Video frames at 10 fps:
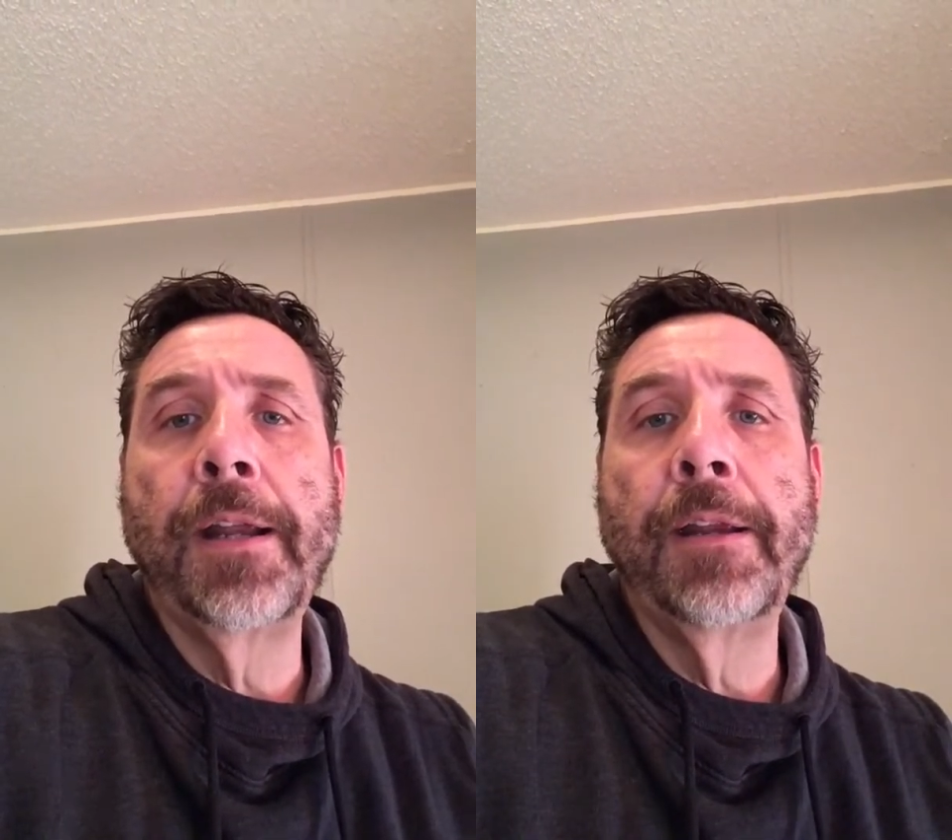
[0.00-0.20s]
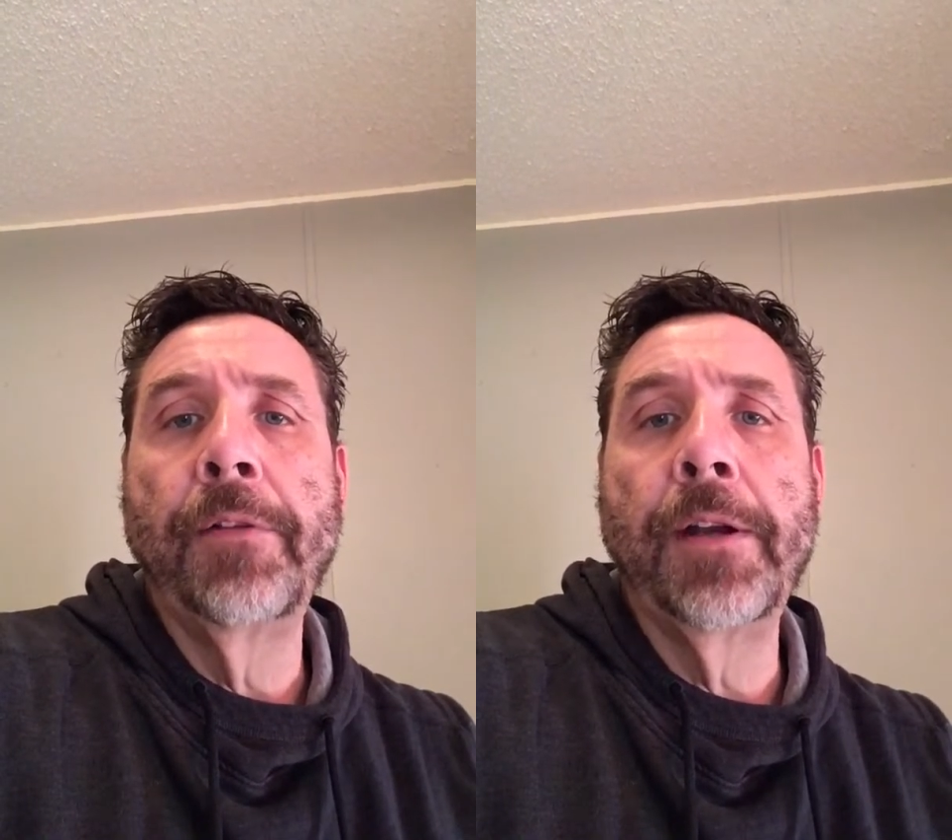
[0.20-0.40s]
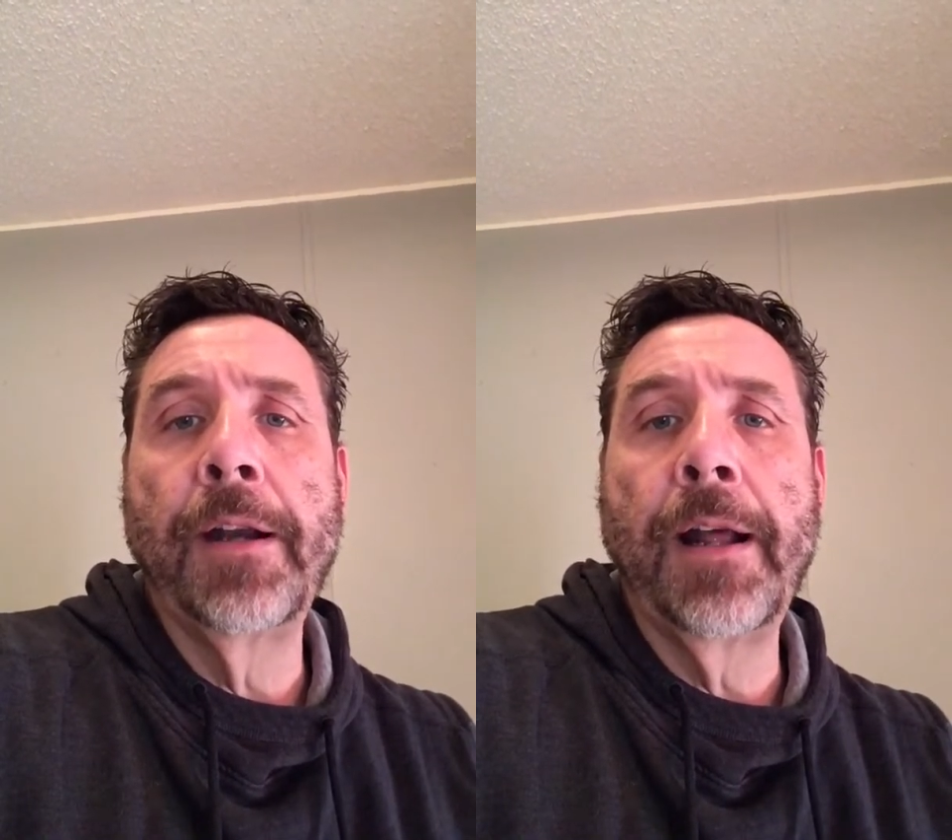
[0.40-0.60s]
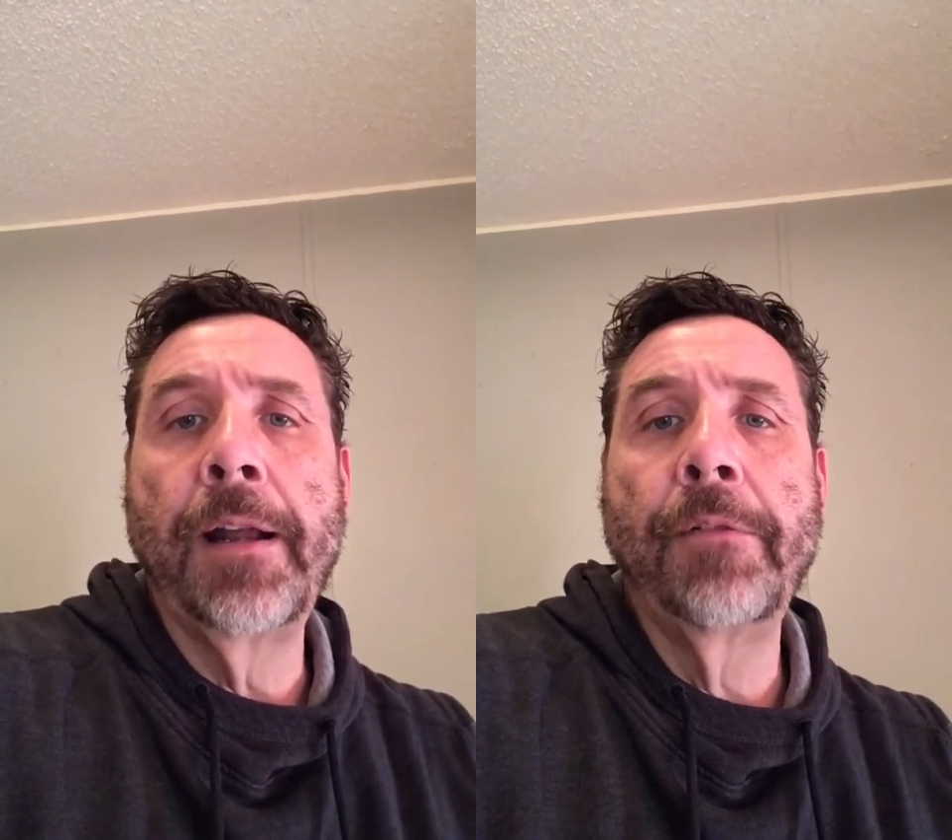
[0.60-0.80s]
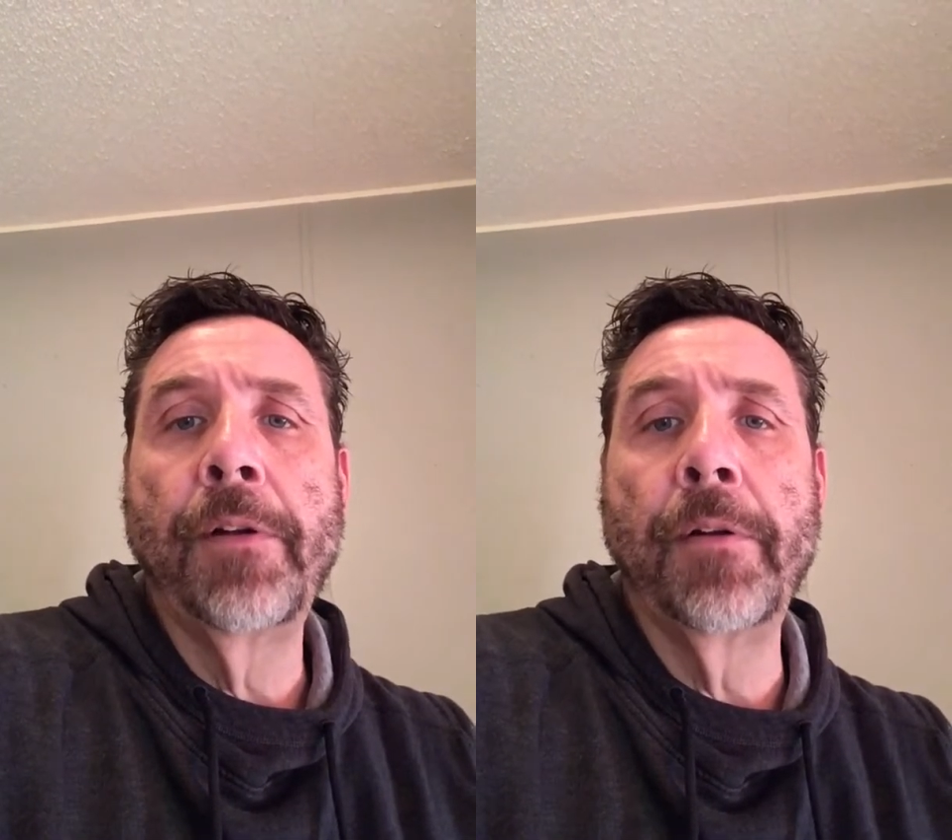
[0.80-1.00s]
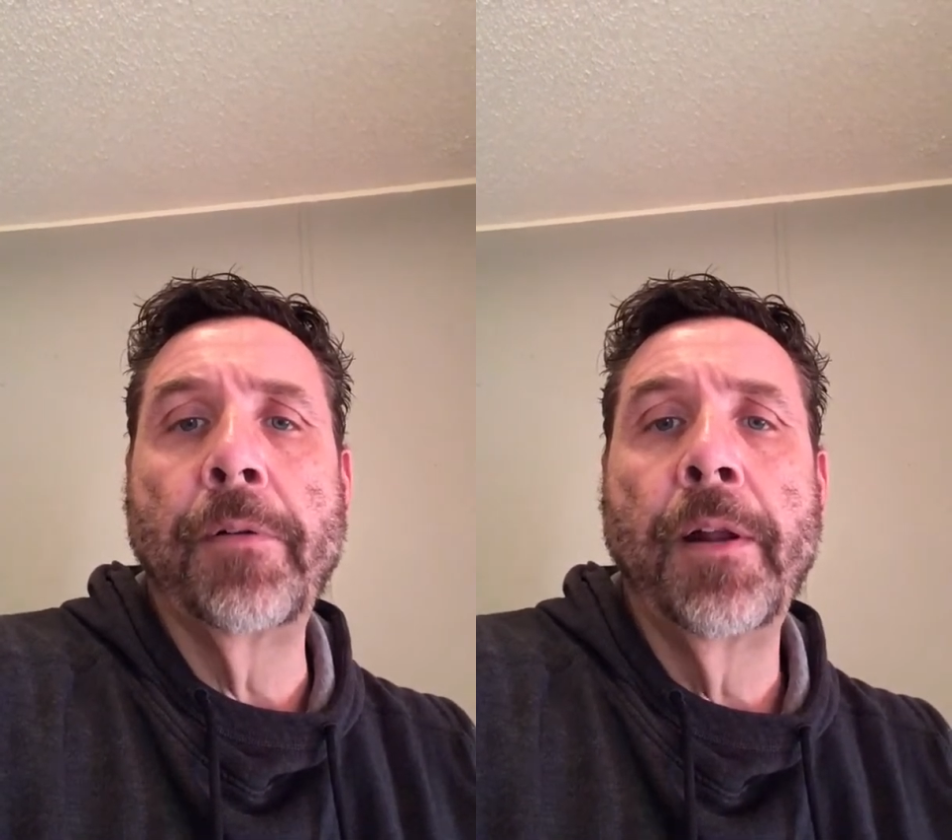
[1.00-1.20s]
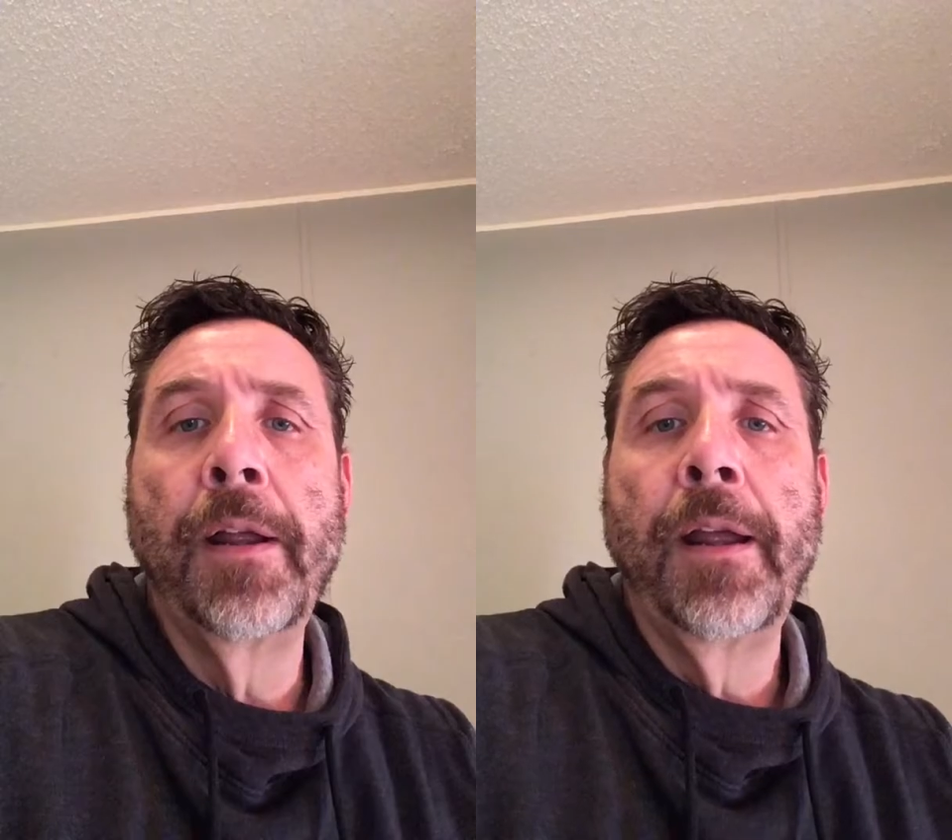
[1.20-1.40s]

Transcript: even an iPhone,